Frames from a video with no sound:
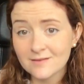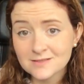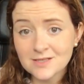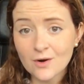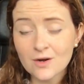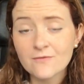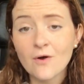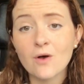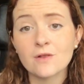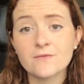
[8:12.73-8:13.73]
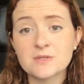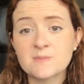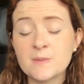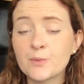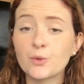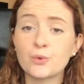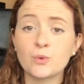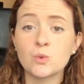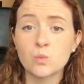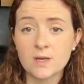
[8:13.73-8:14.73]
Sorry for all of those people
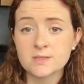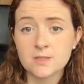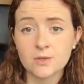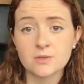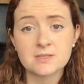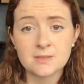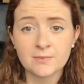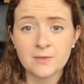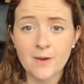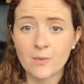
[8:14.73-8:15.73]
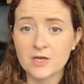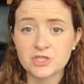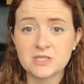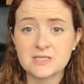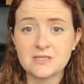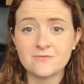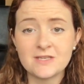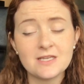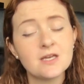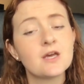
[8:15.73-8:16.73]
who want to learn simply by watching
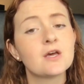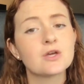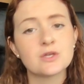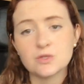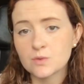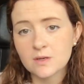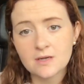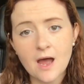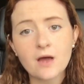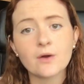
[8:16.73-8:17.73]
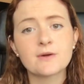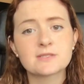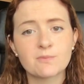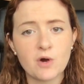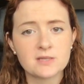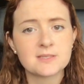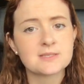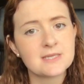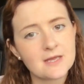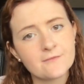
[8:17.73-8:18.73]
TV. You're not going to
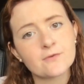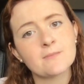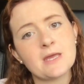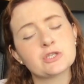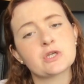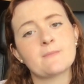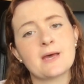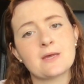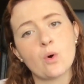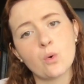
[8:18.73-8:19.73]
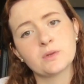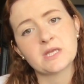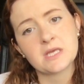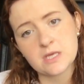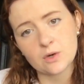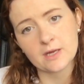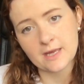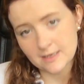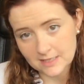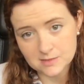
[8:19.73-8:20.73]
process the information by only hearing
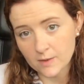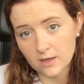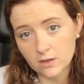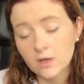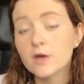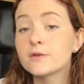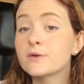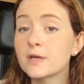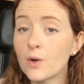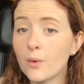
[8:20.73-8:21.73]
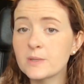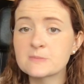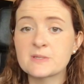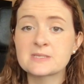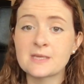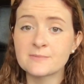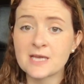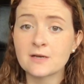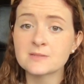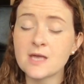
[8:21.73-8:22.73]
it as well. You can always put
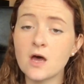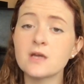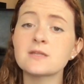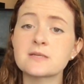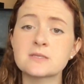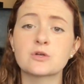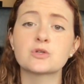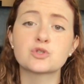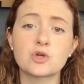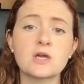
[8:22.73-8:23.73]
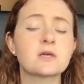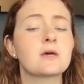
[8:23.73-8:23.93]
subtitles on, that's a good trick,